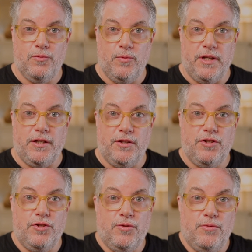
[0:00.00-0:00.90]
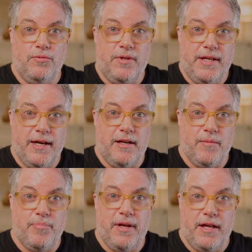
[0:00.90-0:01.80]
when you get
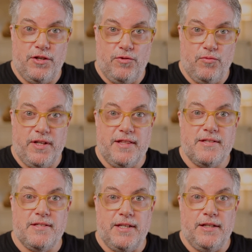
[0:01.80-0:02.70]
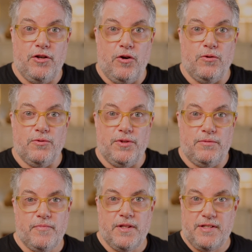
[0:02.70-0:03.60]
up and you read the scene cold.
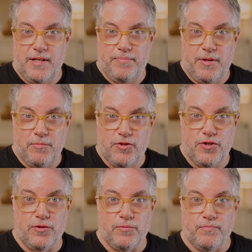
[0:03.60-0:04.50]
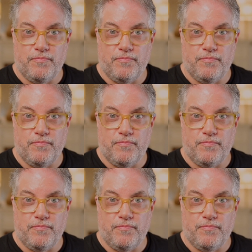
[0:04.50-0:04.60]
Tip number 2,